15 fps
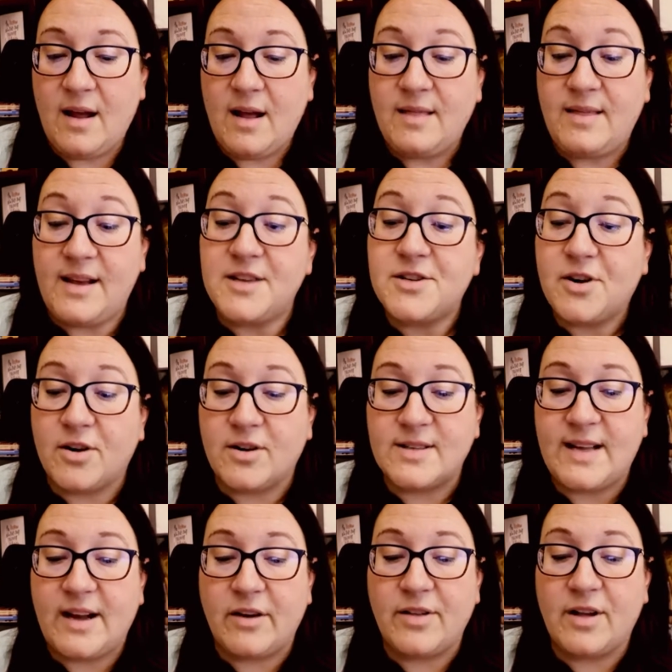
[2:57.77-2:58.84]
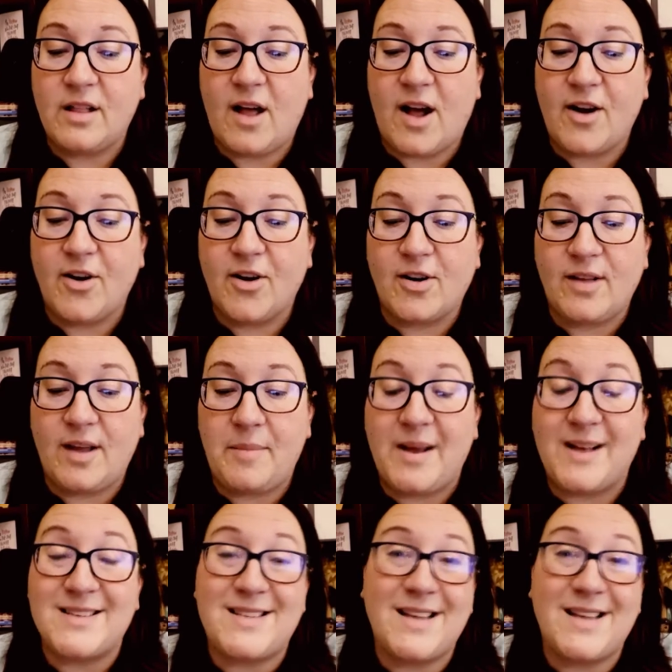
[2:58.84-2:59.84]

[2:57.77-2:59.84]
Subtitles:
These girls hear the clock early because